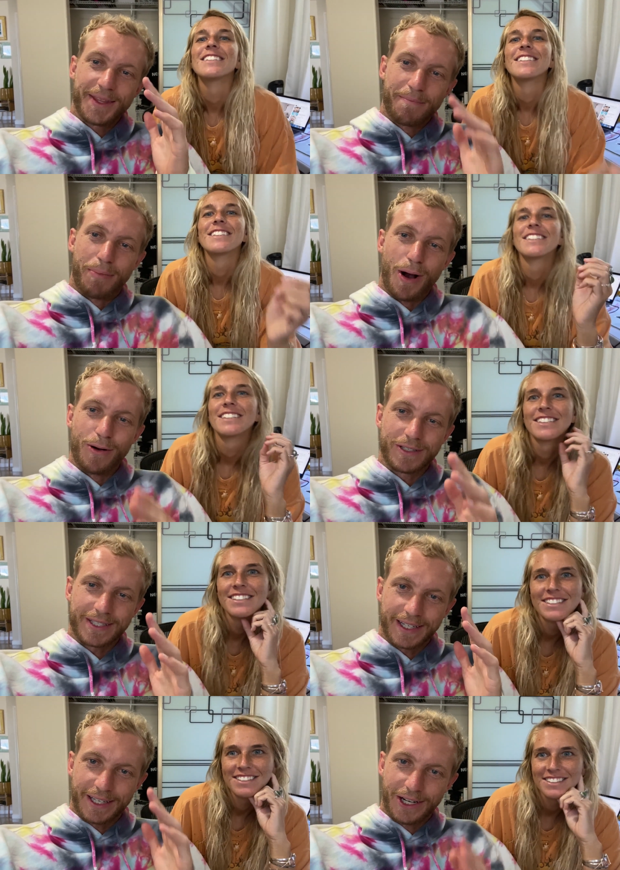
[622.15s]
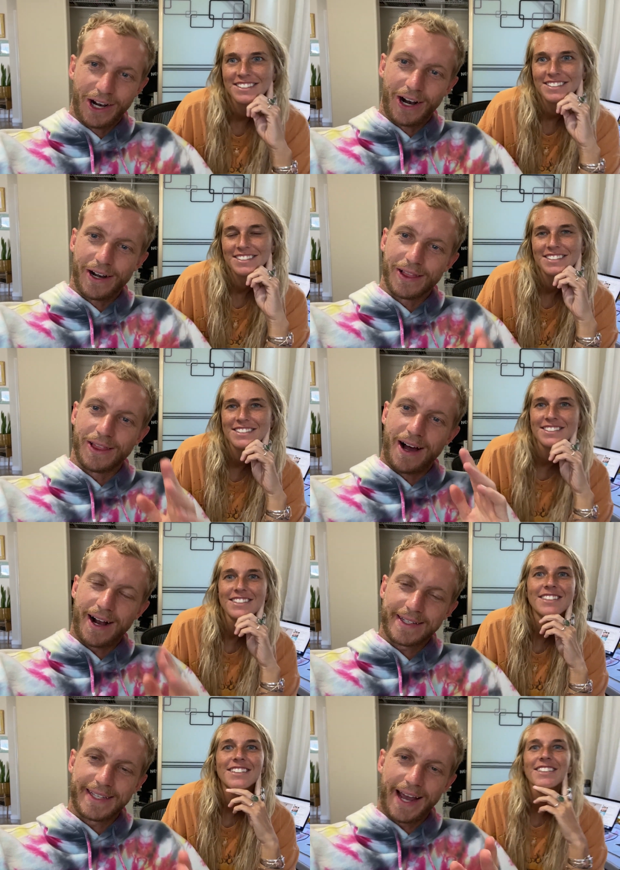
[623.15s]
Speaker 1: the boat secured,
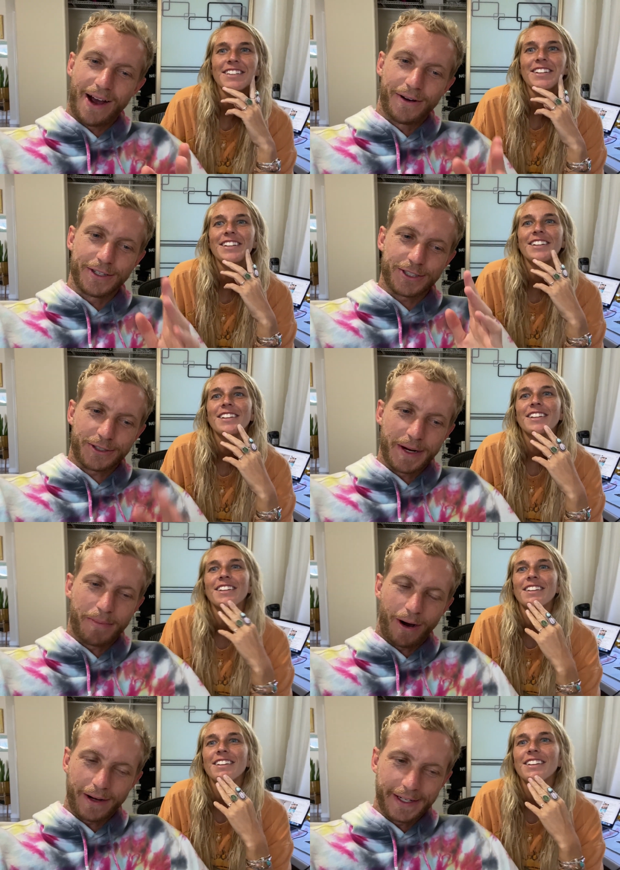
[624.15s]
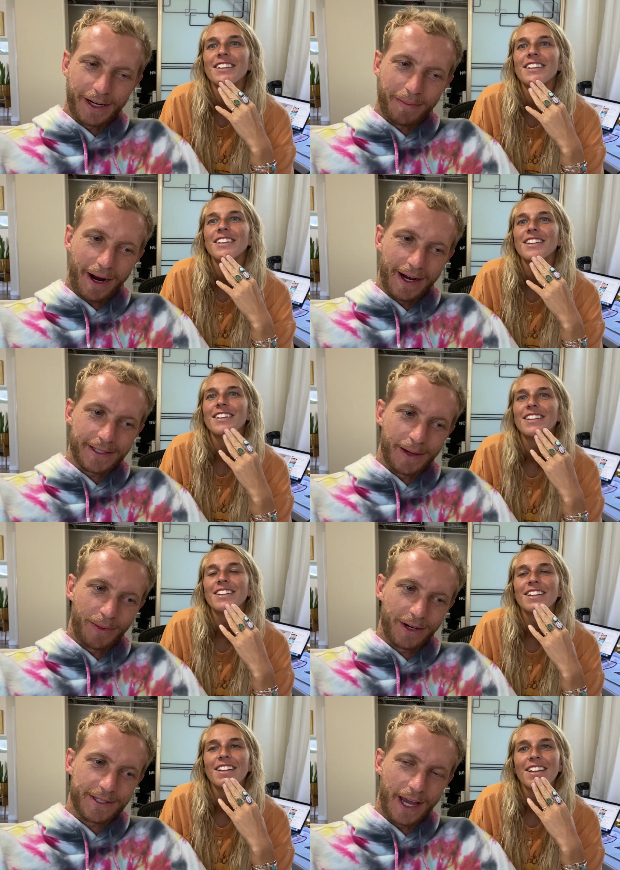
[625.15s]
locked down, street park nearby,
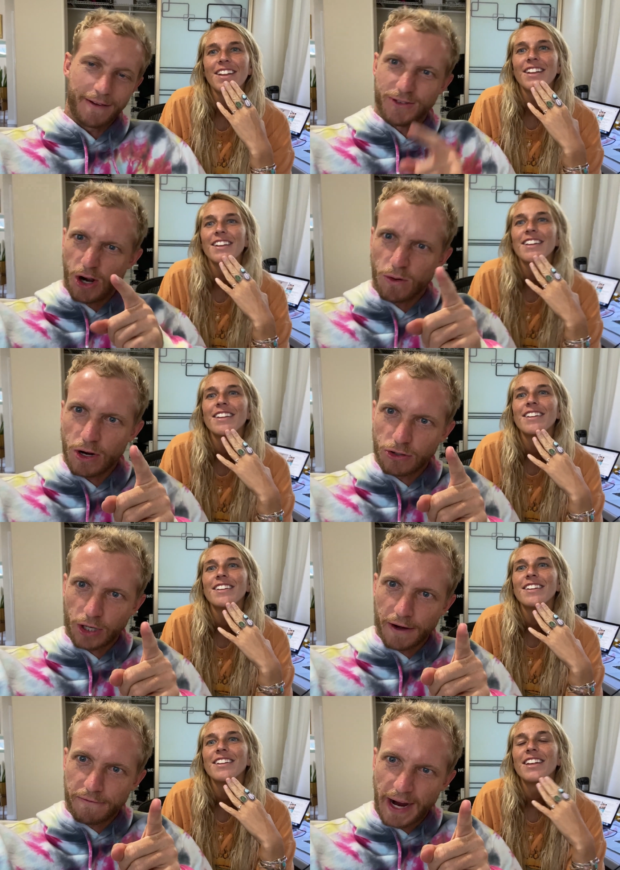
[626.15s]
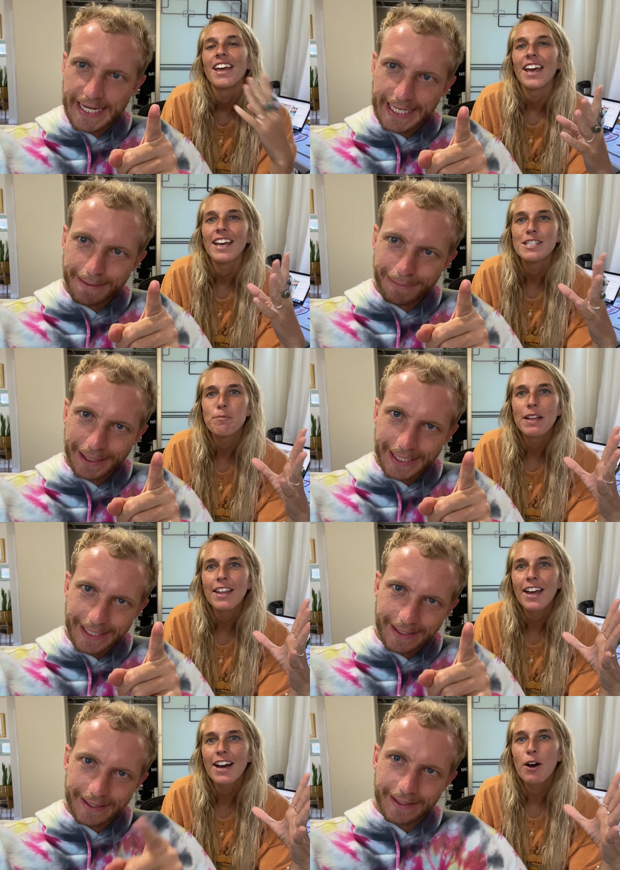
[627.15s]
somewhere safe. Don't go try to find it, It's please. been
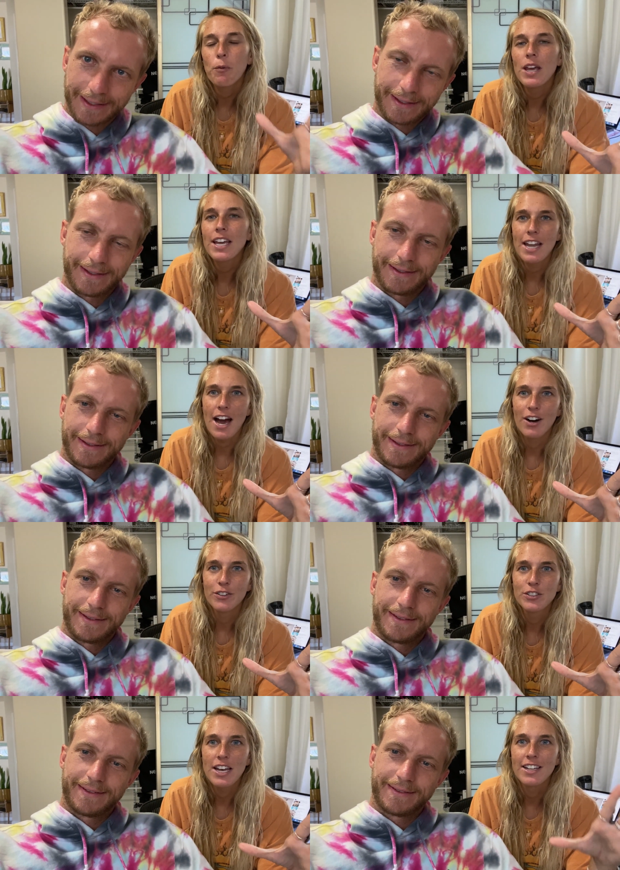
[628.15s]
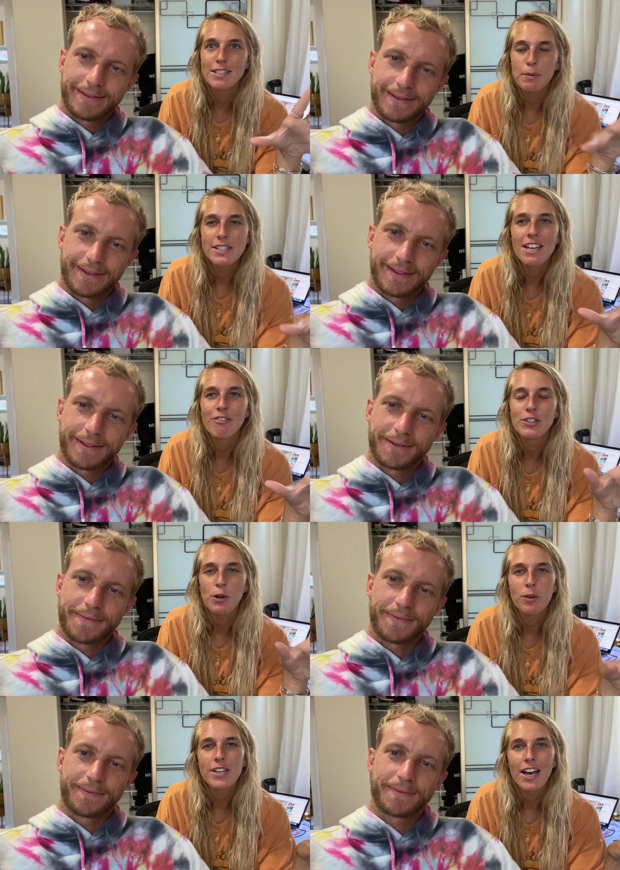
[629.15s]
like
Speaker 2: a week now, and it's been safe this
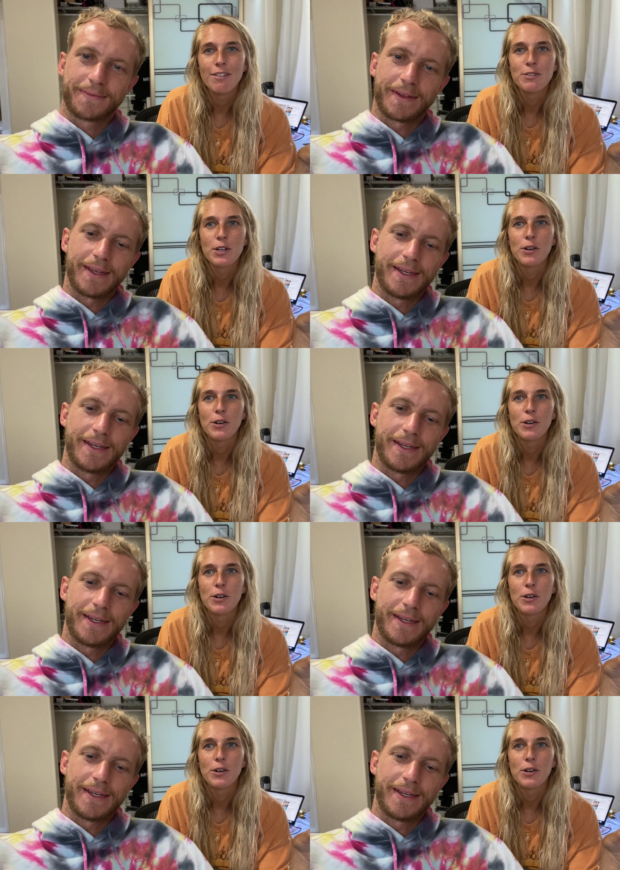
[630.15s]
whole time, so...